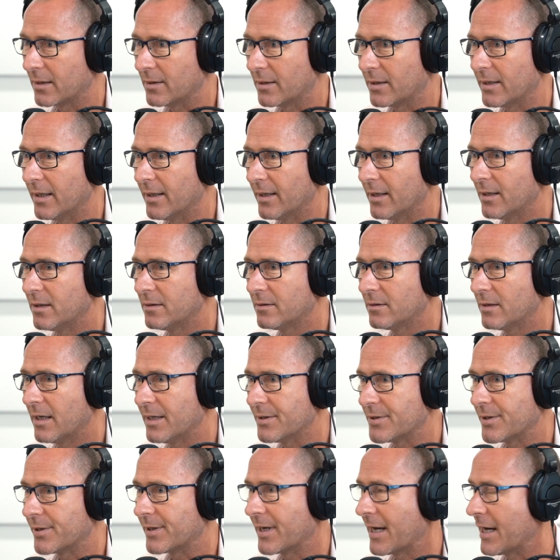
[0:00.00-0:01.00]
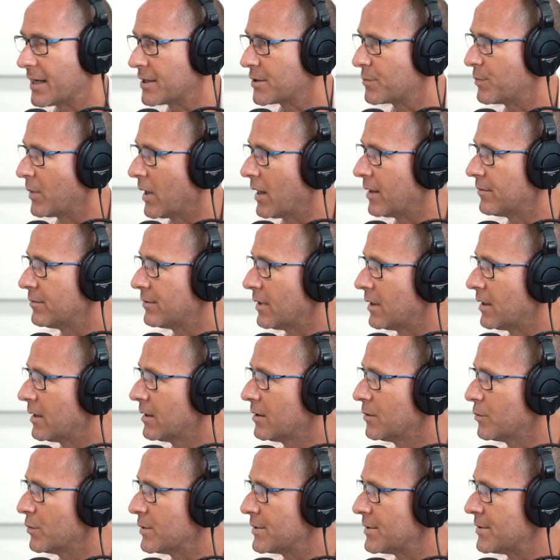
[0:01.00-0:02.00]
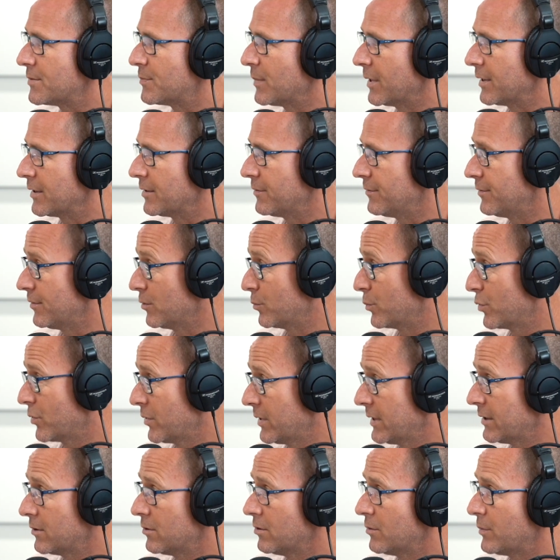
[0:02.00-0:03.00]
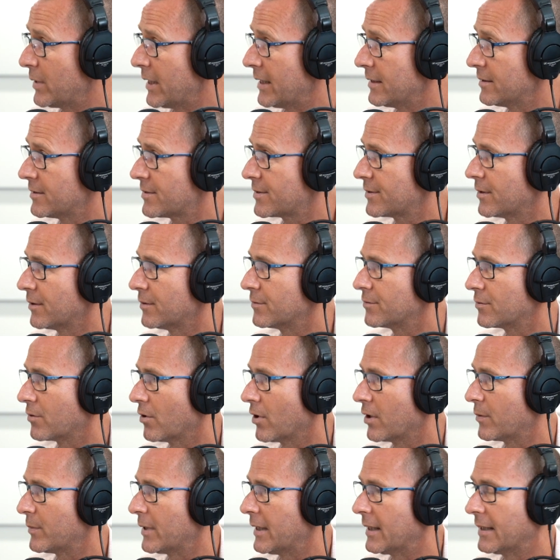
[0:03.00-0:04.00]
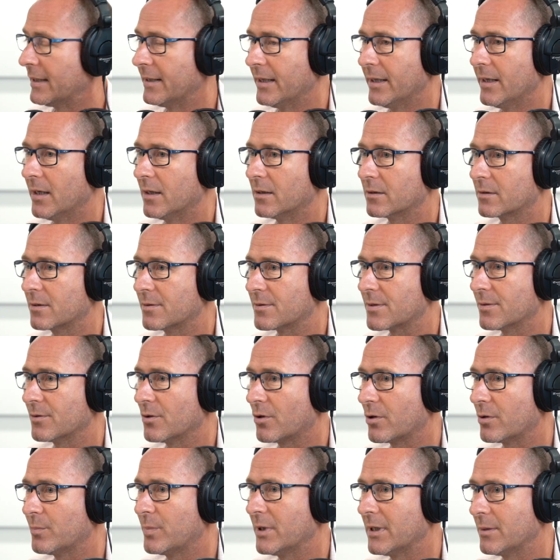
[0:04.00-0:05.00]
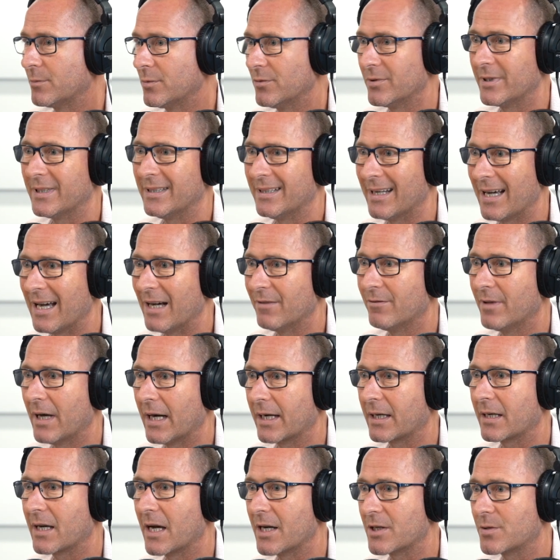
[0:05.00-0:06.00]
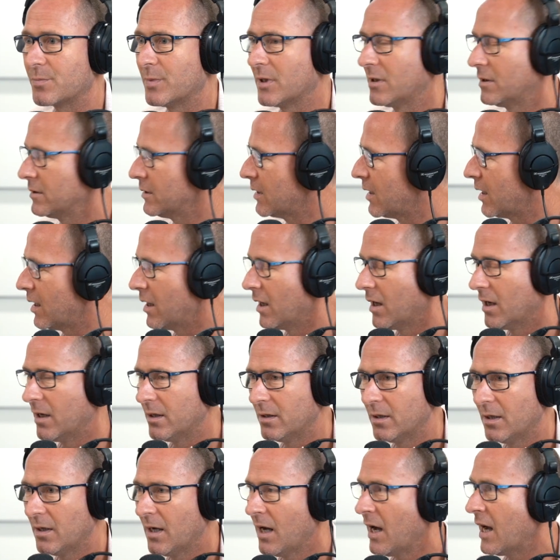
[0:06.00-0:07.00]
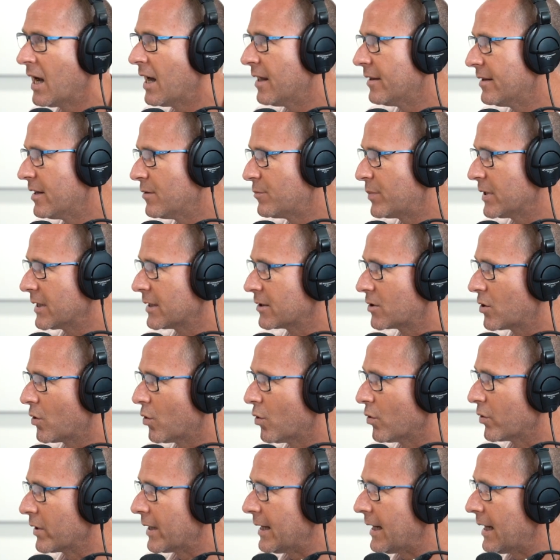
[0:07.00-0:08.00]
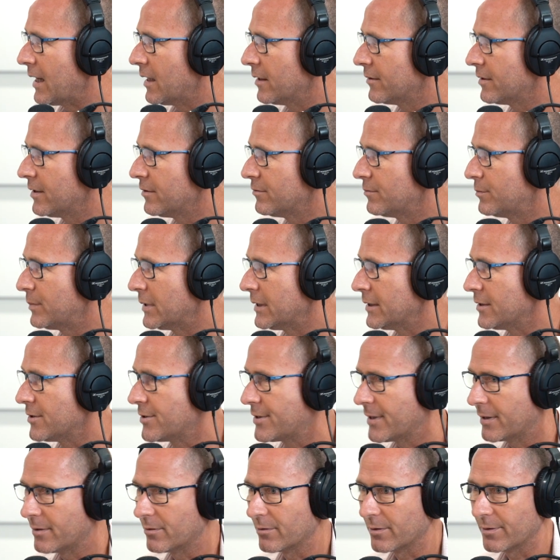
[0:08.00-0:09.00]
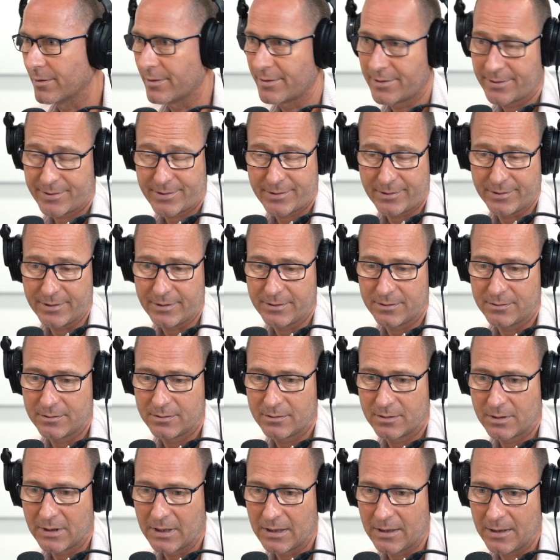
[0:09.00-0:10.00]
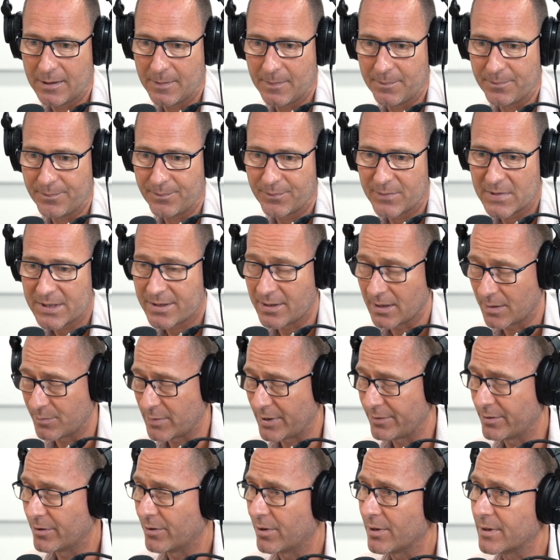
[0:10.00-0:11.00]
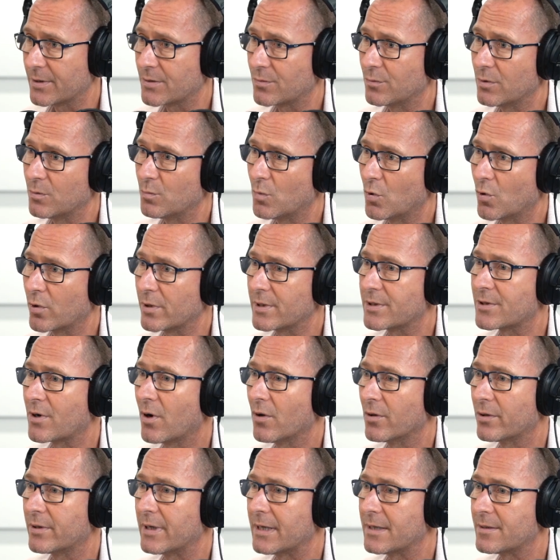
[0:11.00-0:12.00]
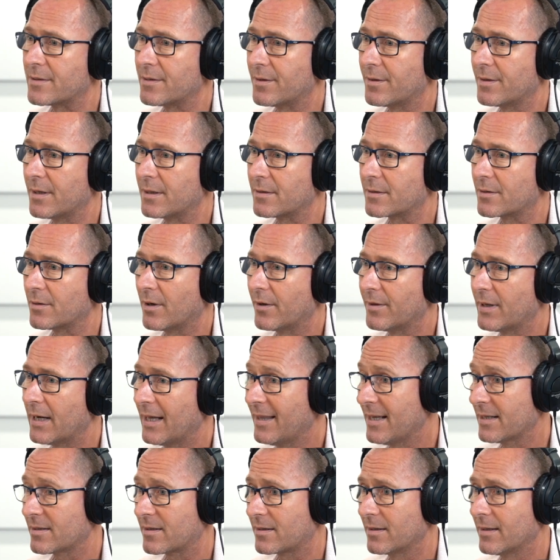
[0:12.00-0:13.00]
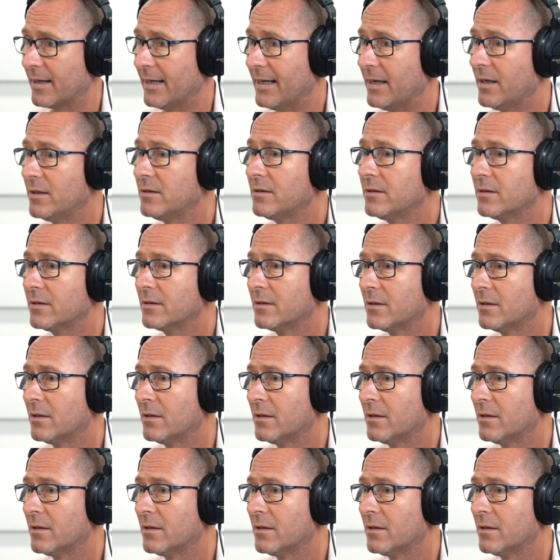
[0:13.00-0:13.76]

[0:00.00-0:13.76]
account mm. as your cash buffer, which is making you feel pretty good about yourself right about now because mm. a lot of people didn't have that cash buffer. No. Yeah. And they've been caught out. They've been generously um, subsidised with mortgage mm. holidays and things like that. That's going to end.